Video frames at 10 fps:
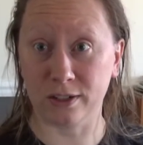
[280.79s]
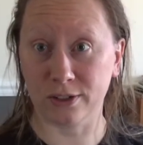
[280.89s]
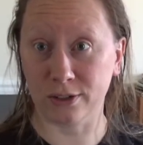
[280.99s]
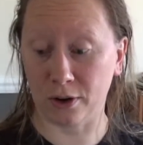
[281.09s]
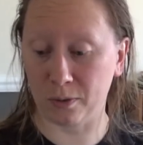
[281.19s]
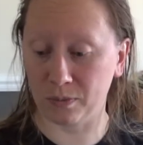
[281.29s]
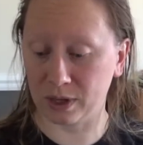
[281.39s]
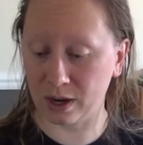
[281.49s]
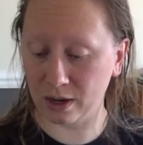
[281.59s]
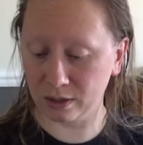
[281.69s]
So the
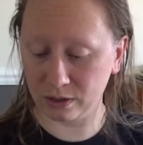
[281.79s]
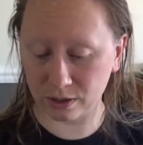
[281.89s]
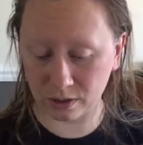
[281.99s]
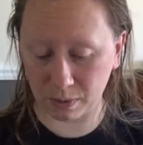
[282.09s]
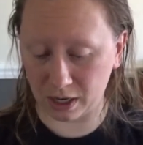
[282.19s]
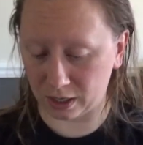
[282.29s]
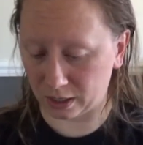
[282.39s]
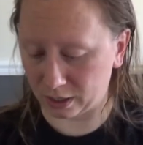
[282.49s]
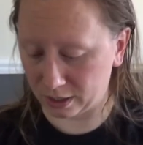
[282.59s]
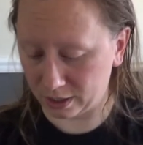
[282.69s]
colors are making